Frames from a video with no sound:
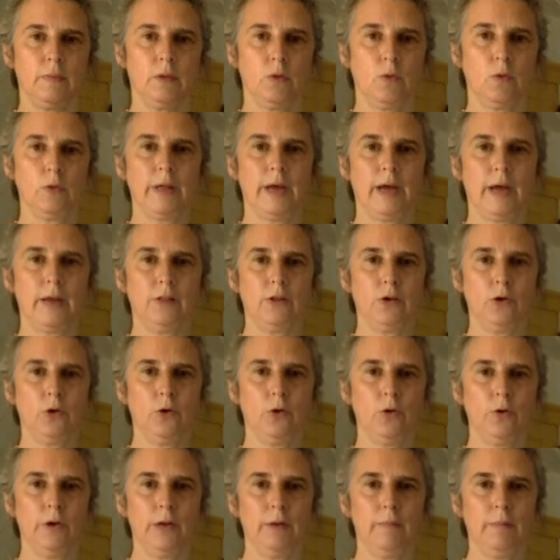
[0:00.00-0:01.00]
We'll add the
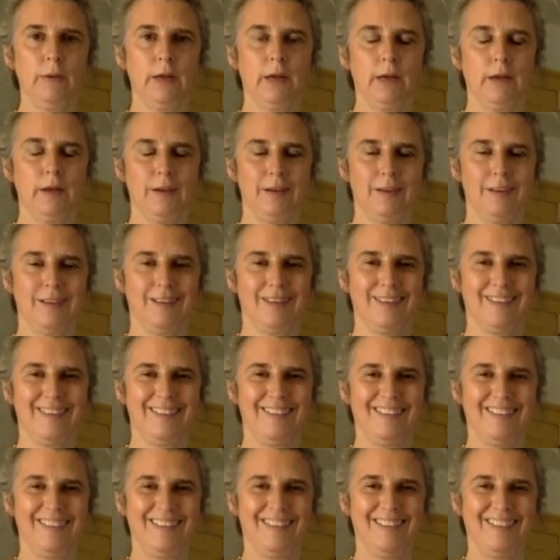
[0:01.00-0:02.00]
who in a minute.
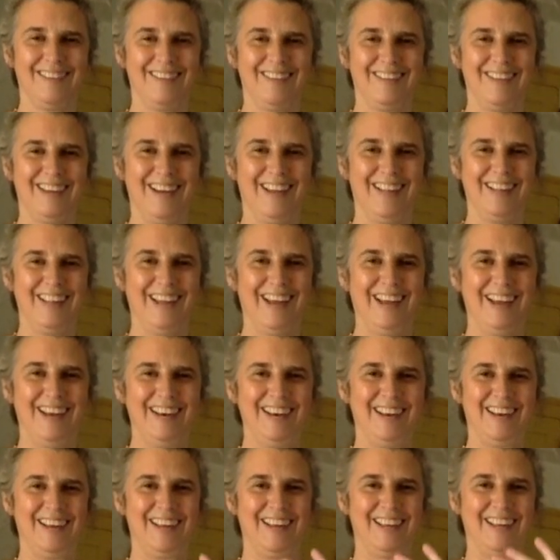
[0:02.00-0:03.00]
And
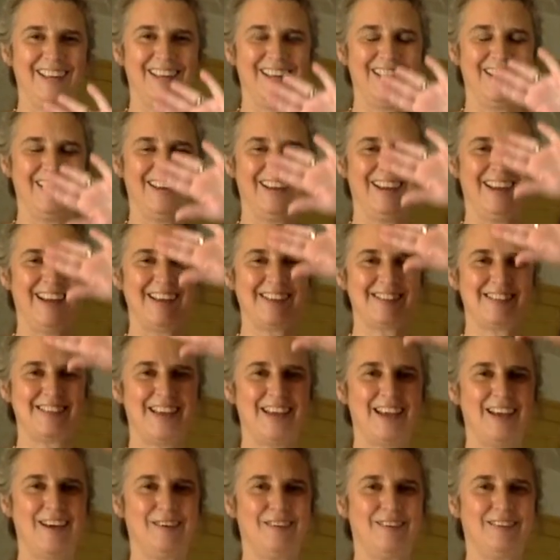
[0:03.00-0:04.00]
then
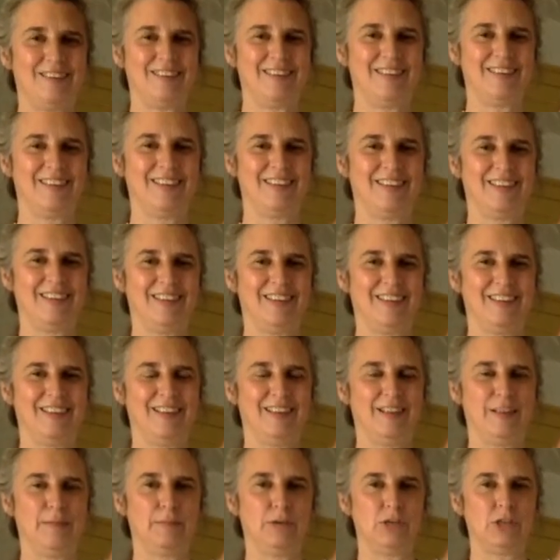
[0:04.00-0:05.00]
exhale,
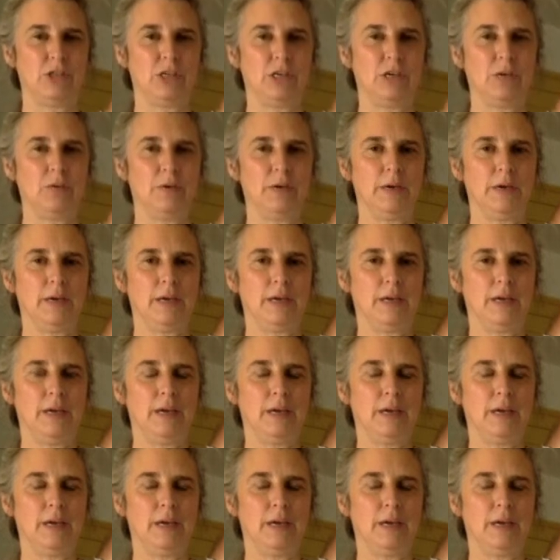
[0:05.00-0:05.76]
pushing away.